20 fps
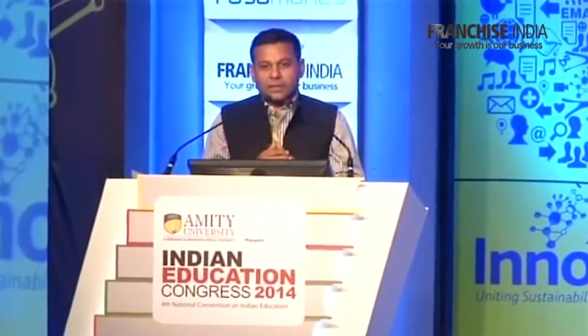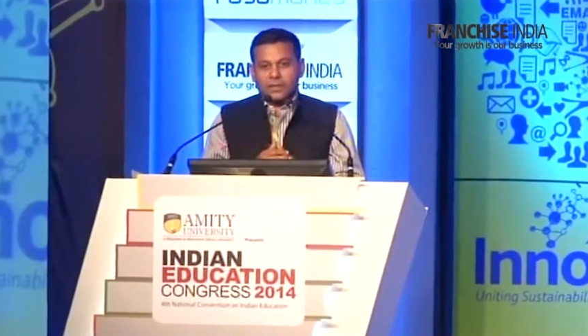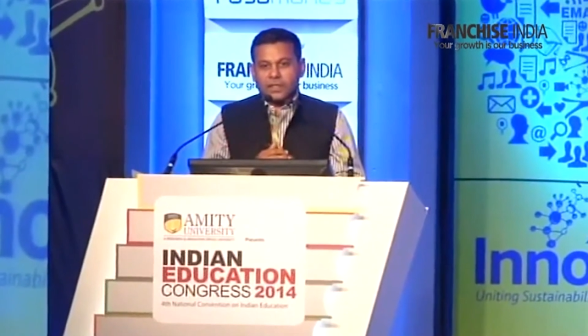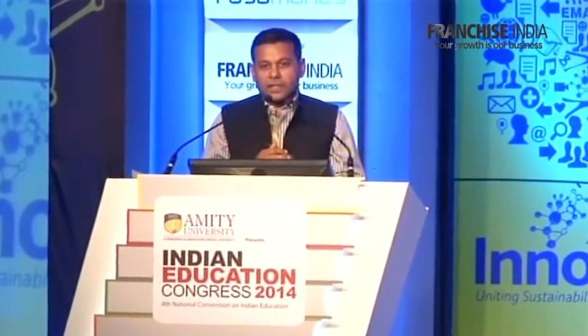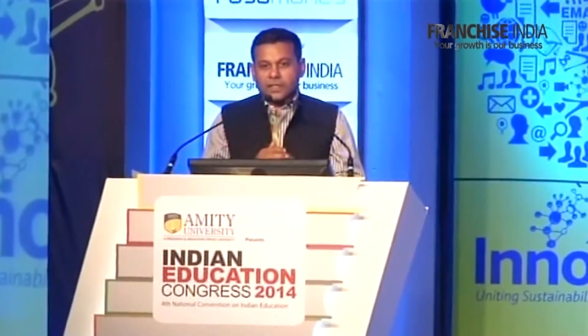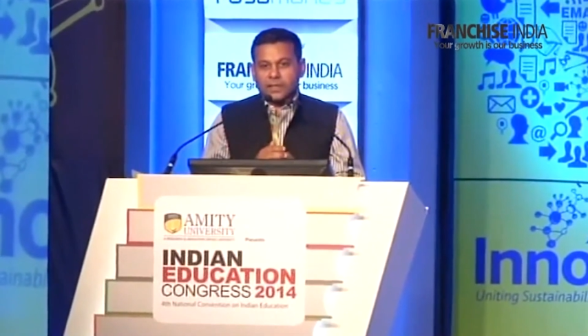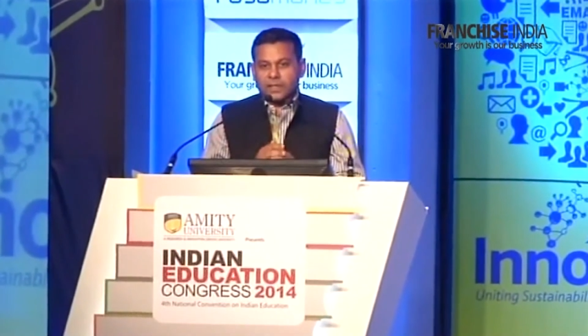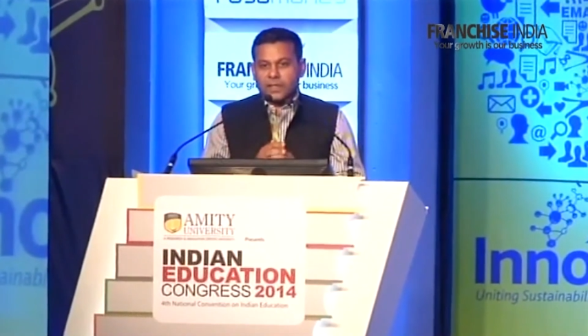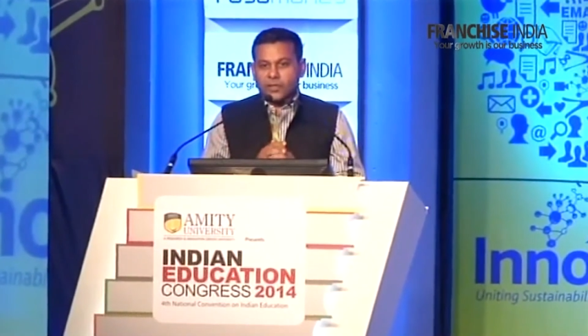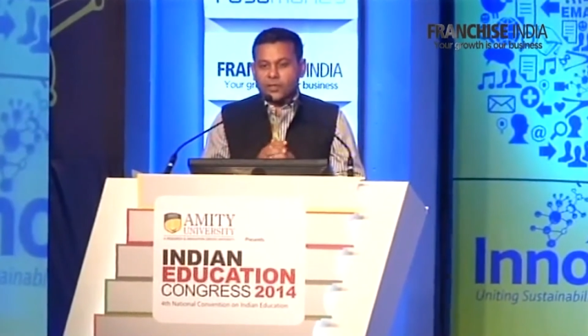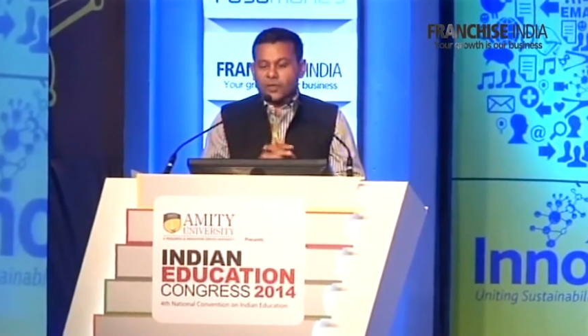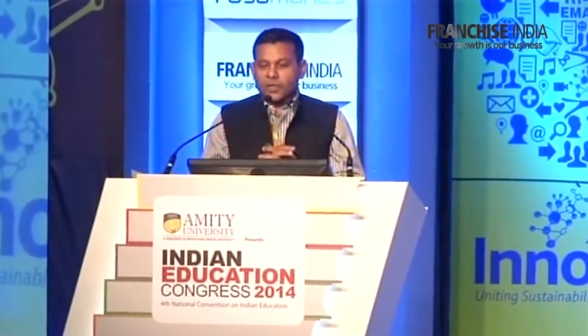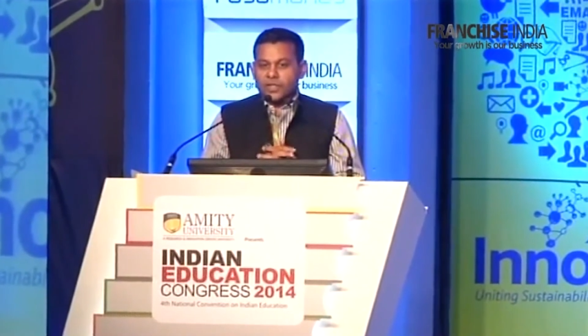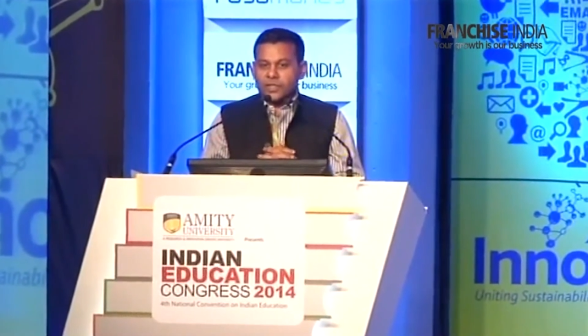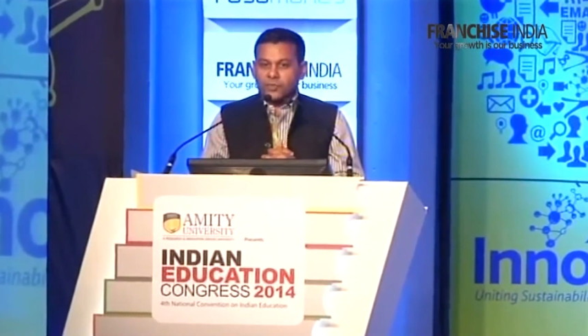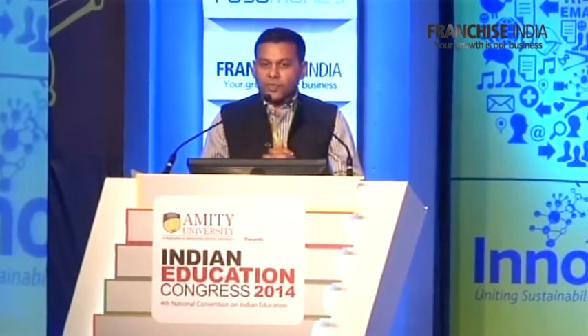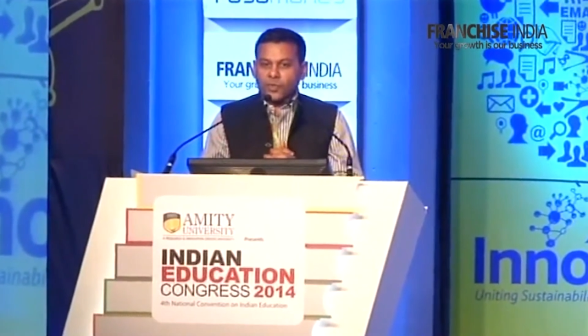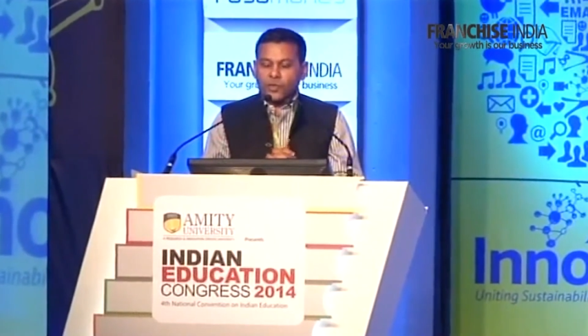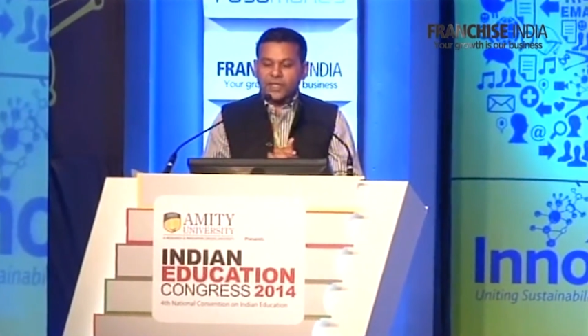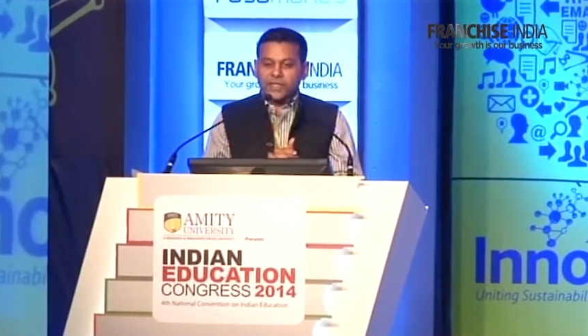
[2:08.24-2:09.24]
he wrote
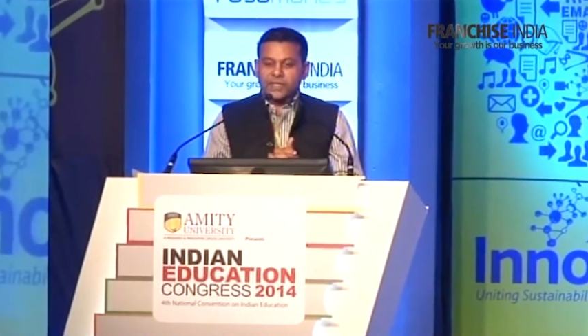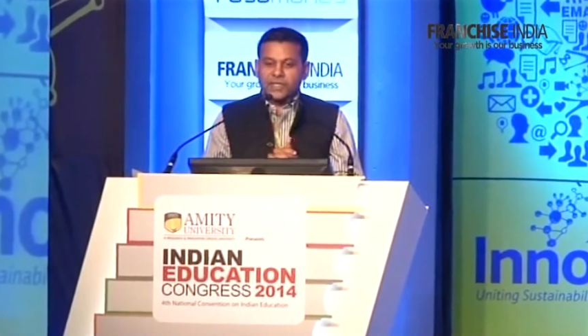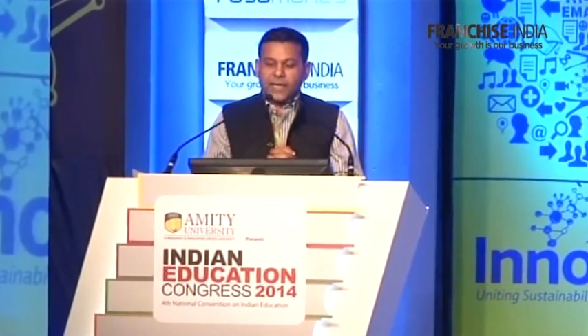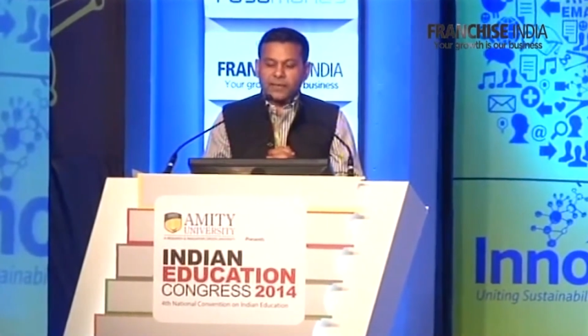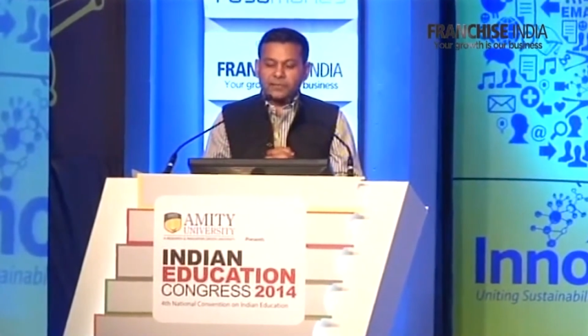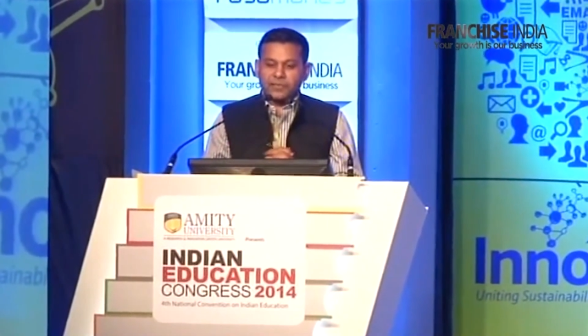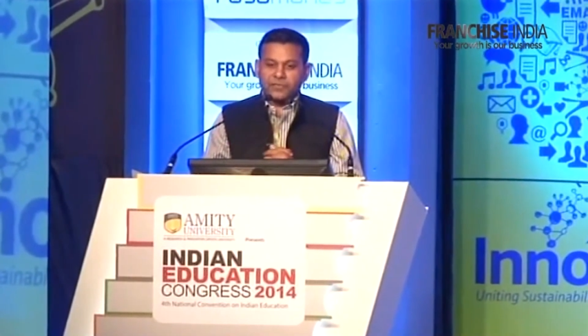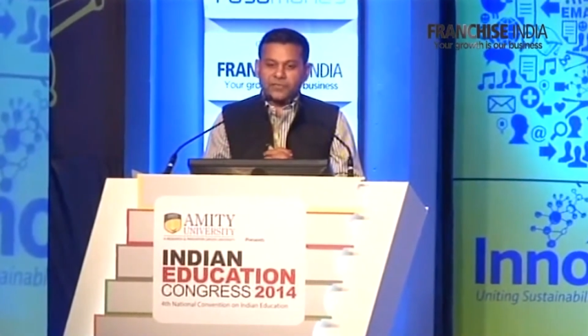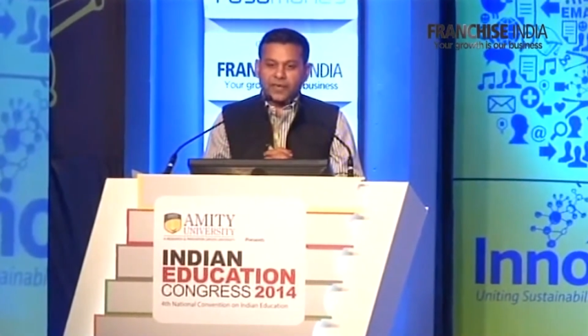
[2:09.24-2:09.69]
his board exams